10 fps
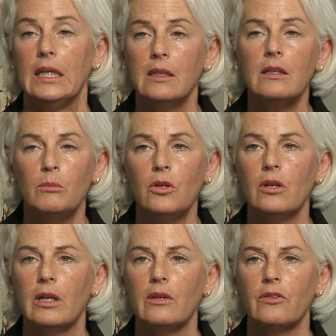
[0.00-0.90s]
in
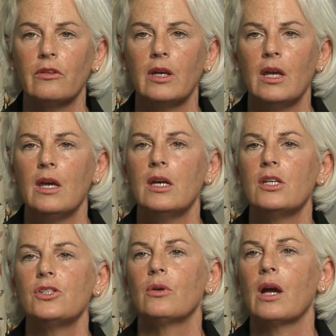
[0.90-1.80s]
communities.
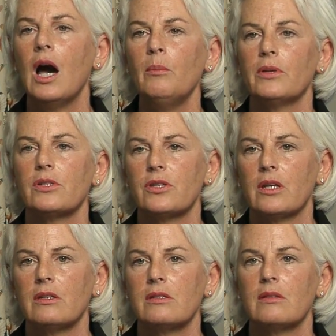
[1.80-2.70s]
To accomplish
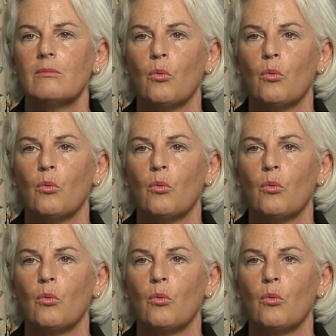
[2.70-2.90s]
this,